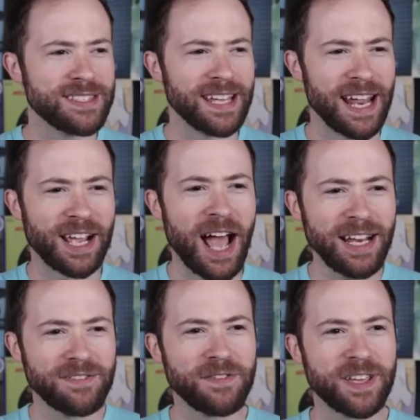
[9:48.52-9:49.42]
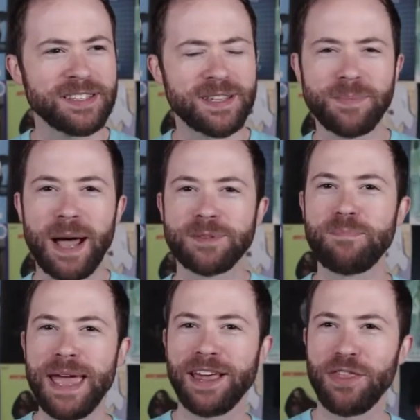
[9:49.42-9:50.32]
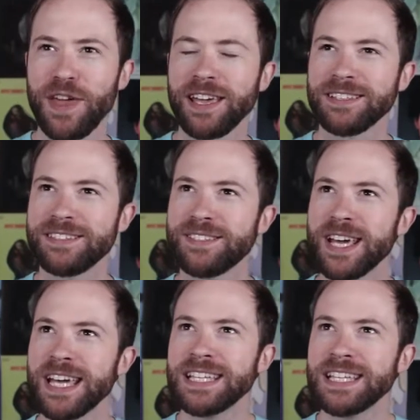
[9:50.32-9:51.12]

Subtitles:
it kind of can sometimes make things